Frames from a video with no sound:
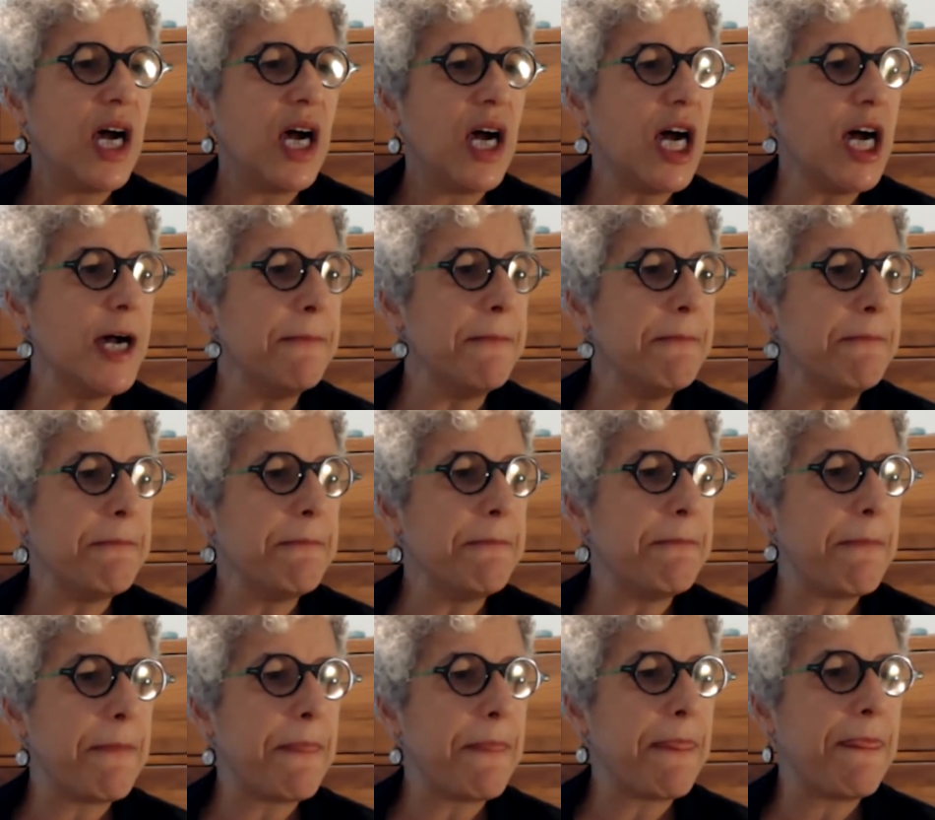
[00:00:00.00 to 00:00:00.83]

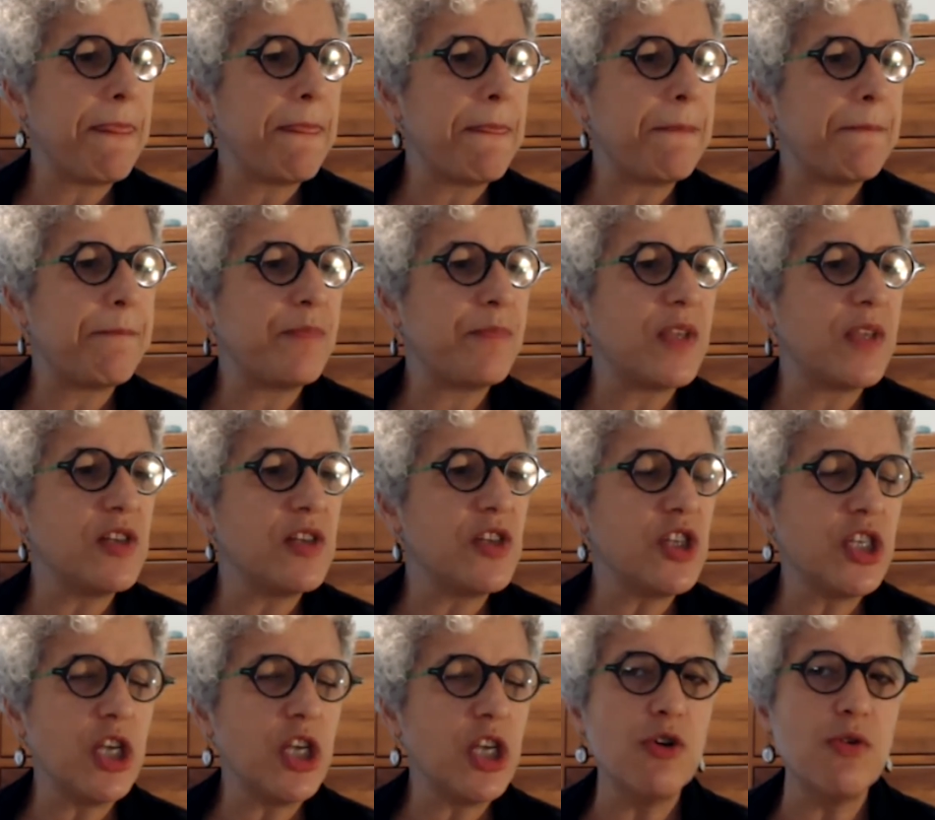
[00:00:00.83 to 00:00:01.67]
Um,
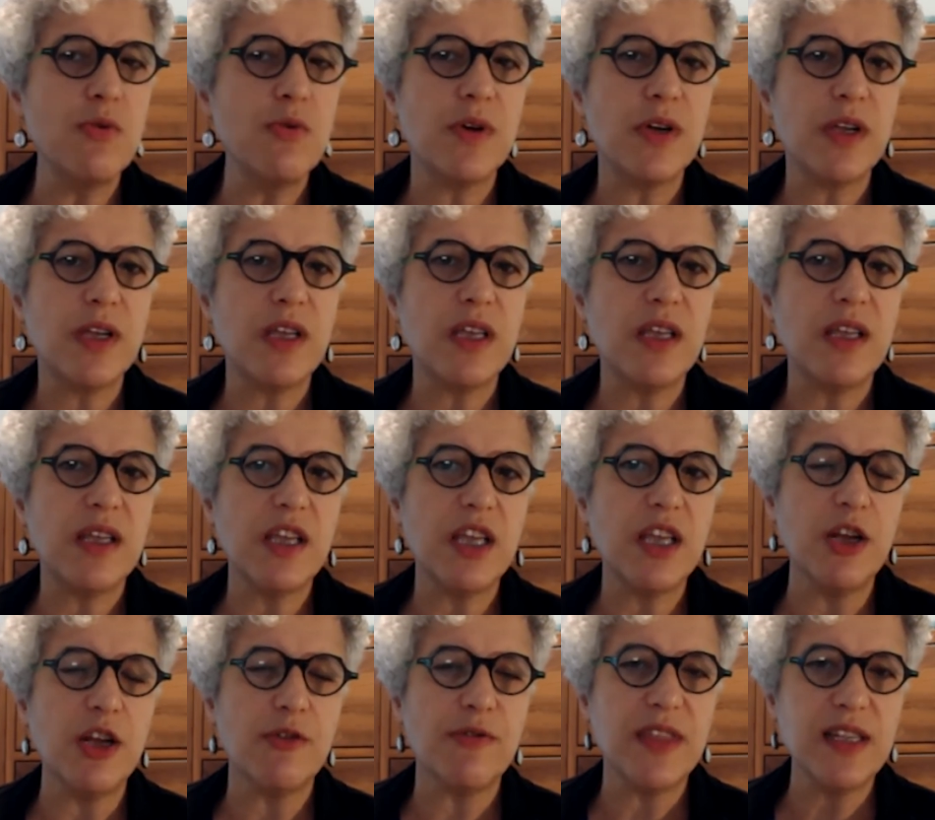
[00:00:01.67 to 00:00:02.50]
so
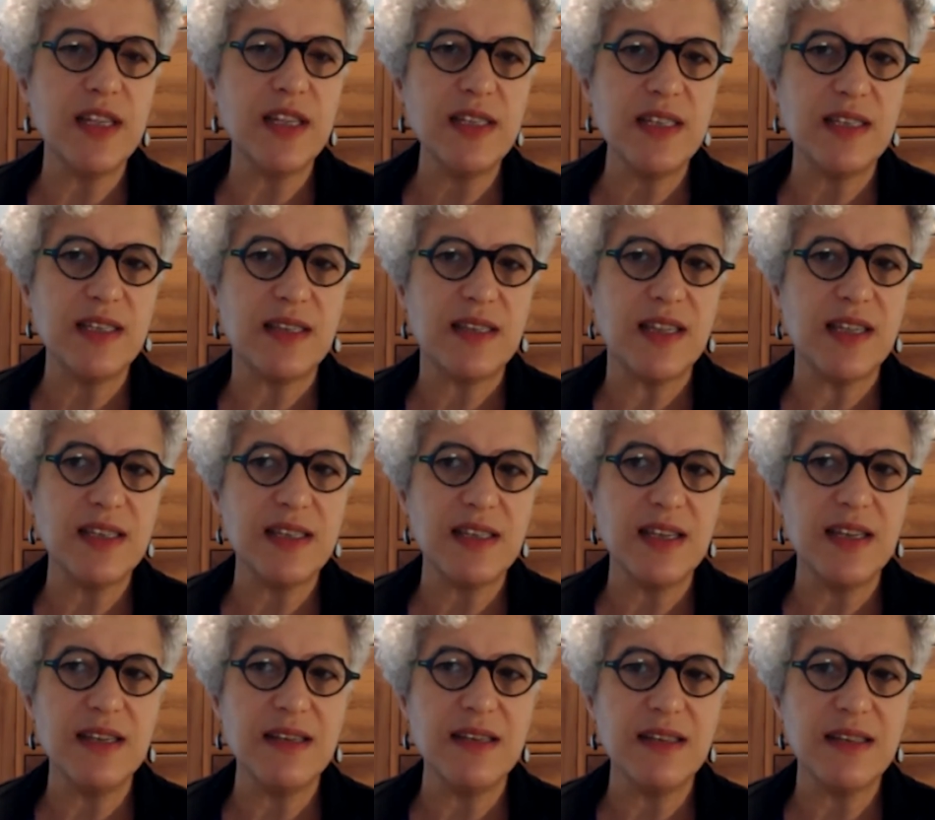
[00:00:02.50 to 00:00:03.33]
you know this
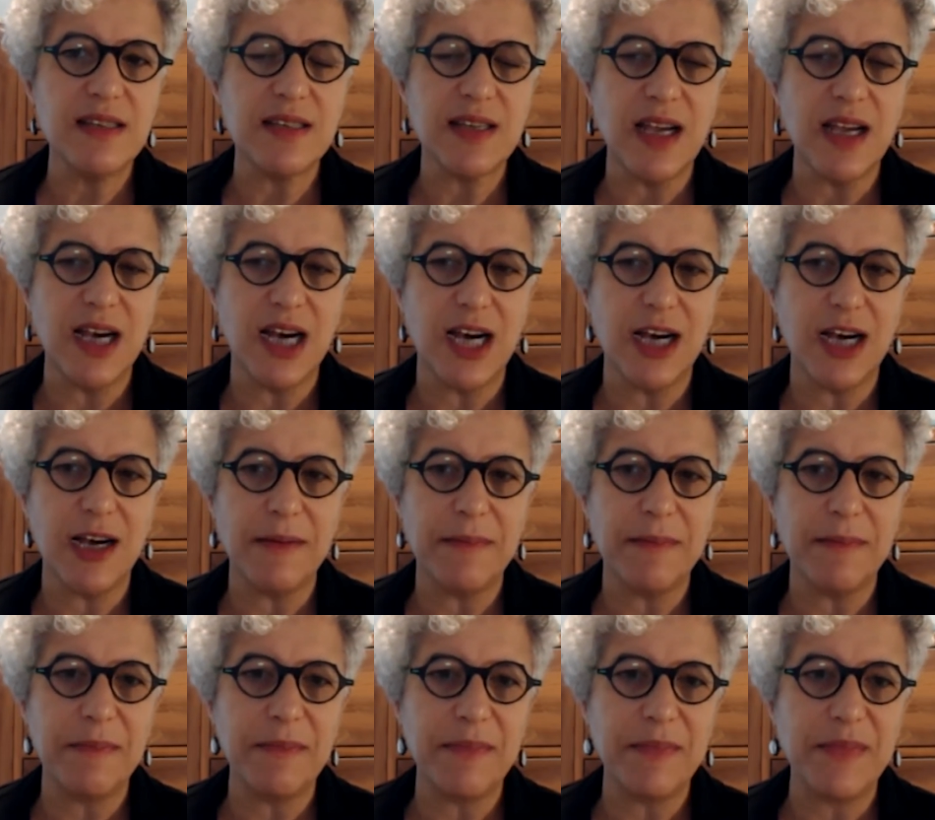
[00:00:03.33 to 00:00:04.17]
this is uh,